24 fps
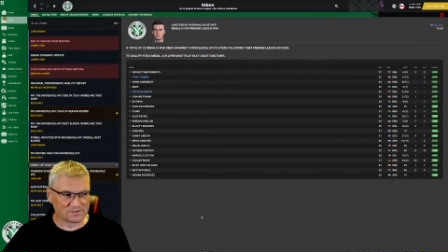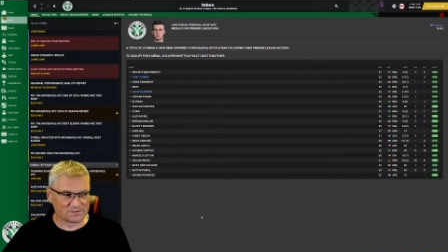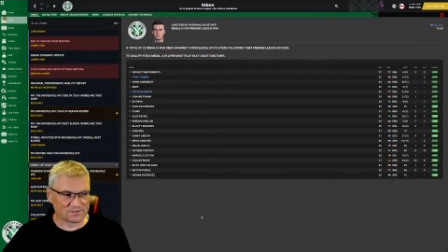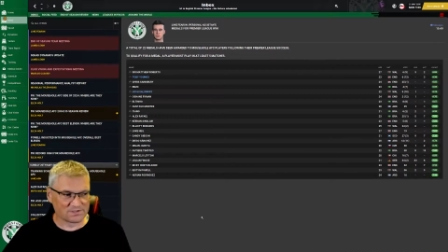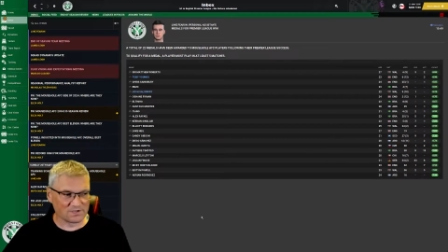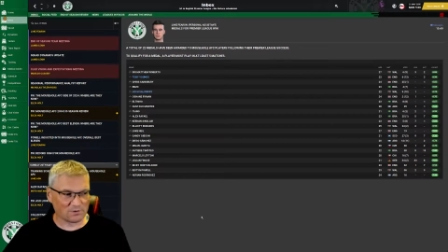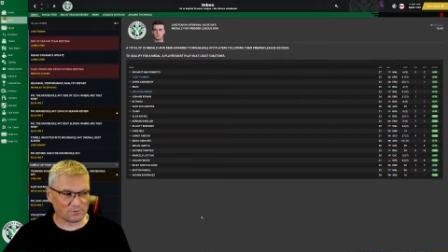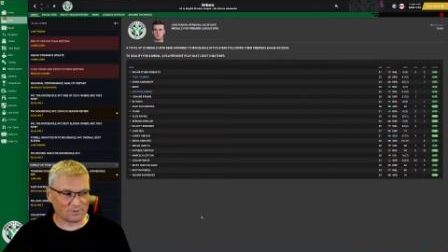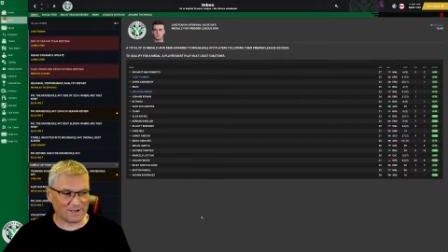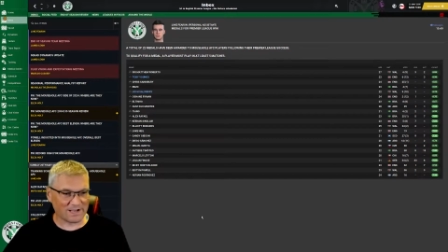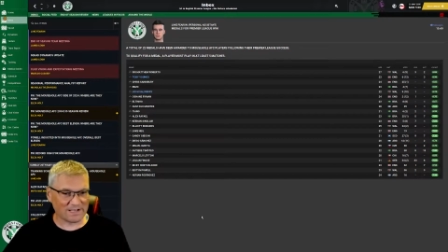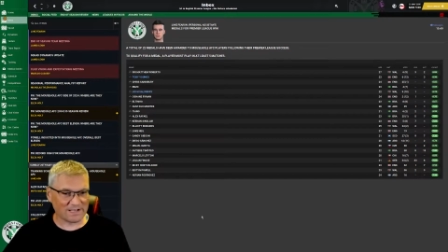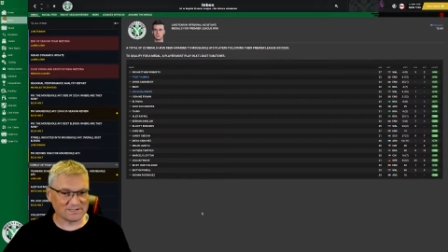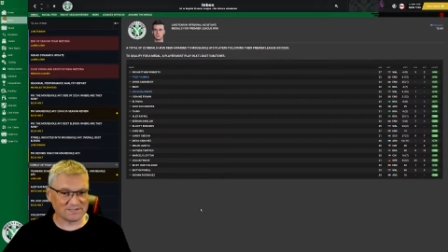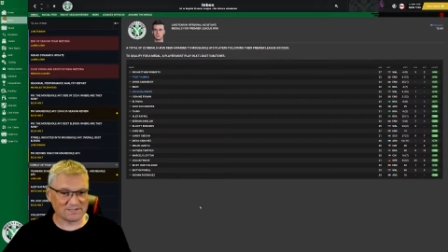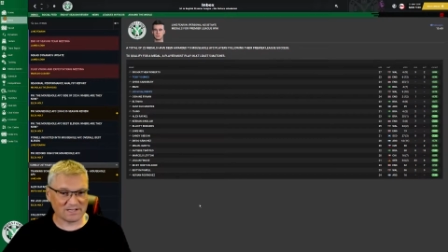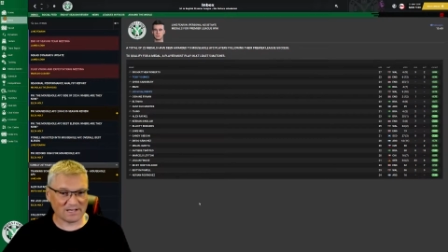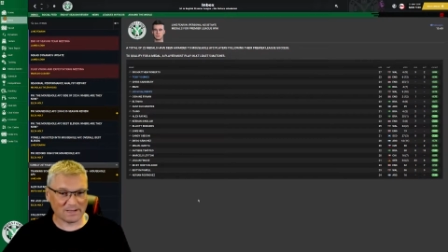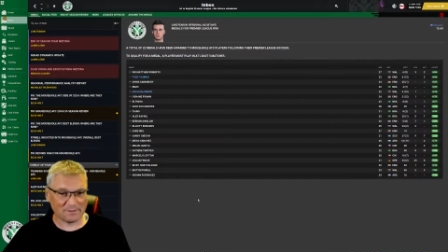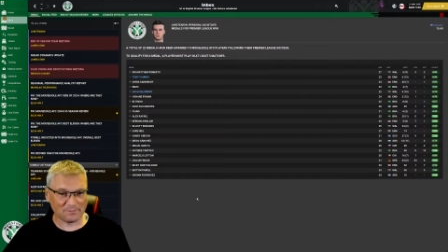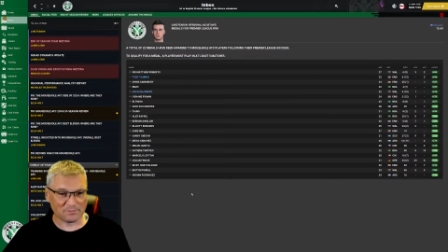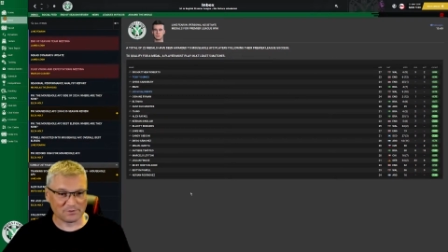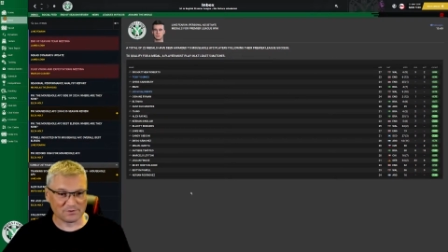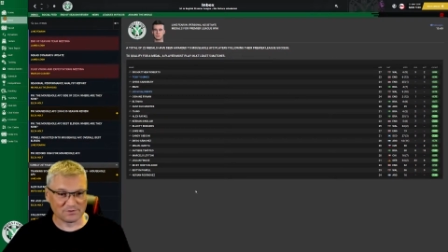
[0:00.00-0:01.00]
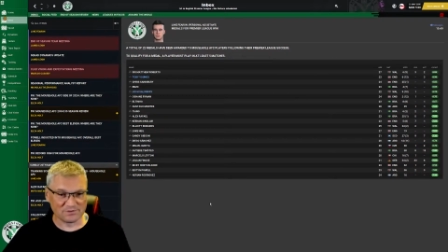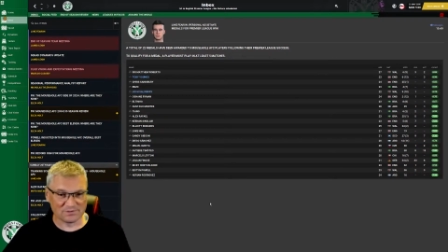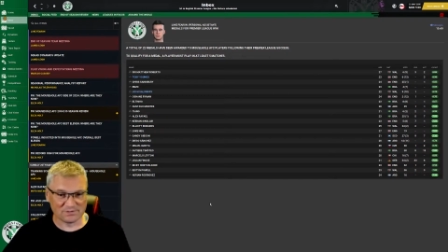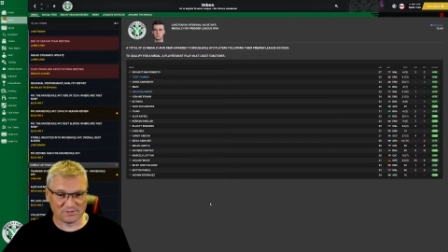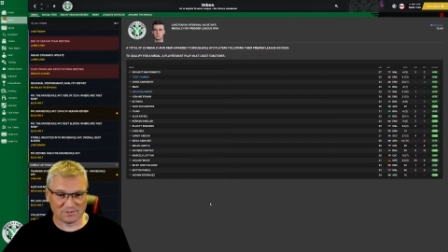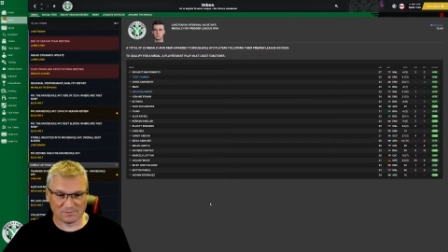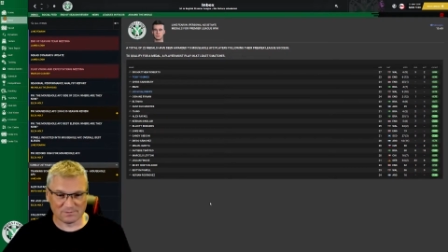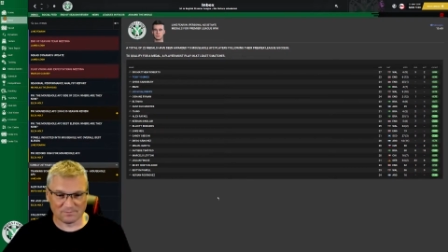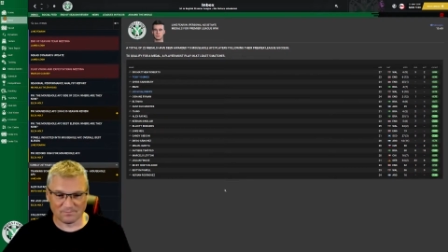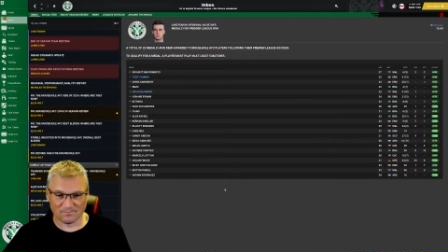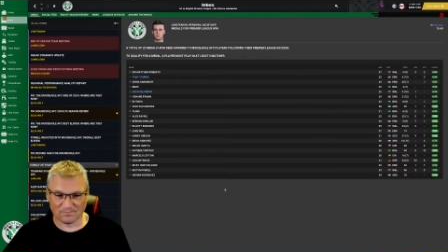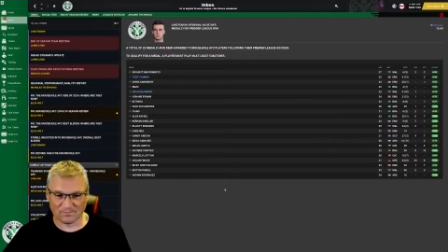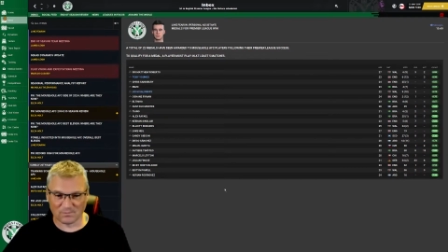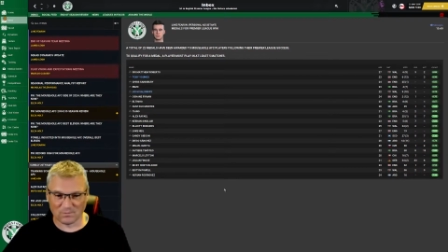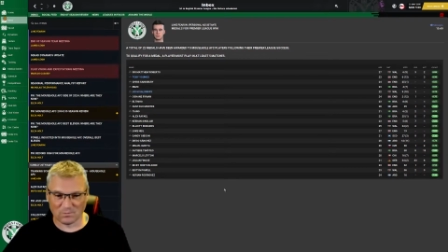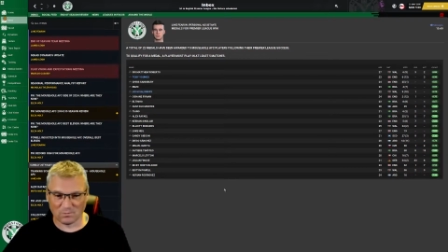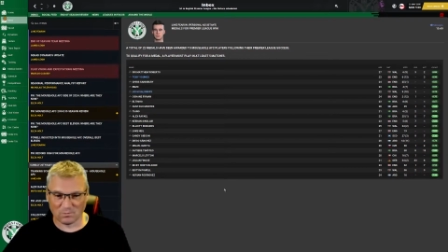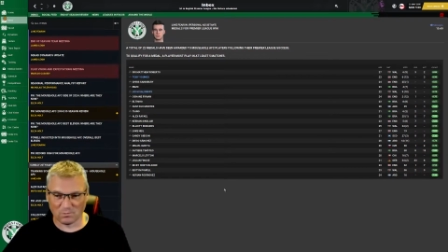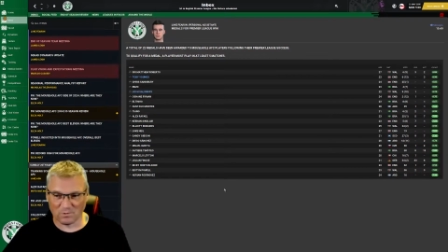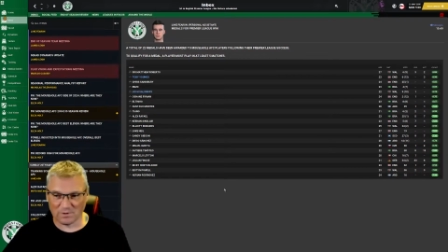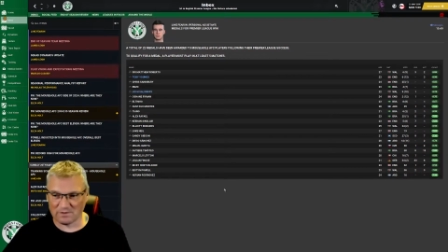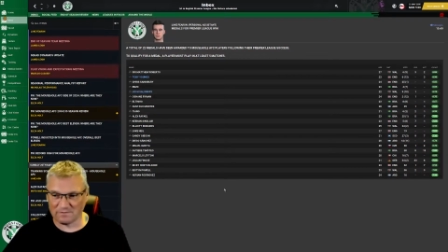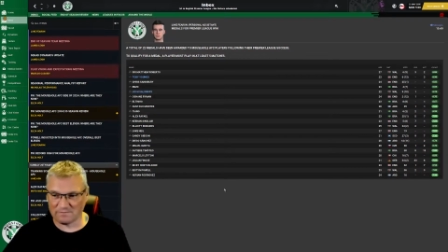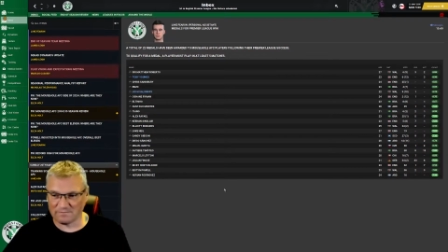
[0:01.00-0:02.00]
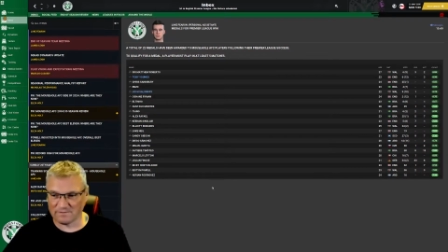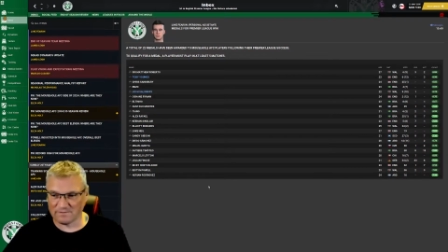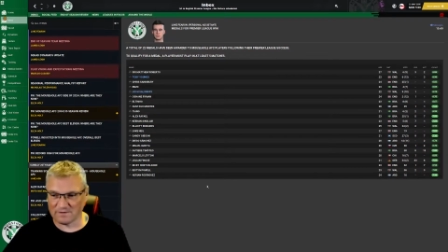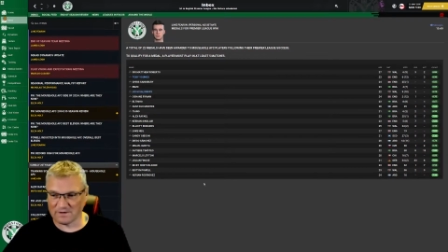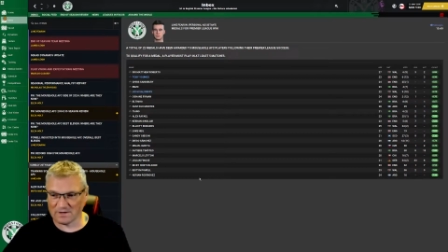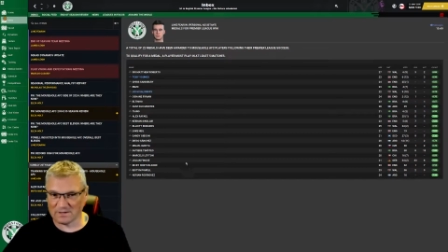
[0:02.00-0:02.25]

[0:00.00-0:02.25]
So, as it happens, we've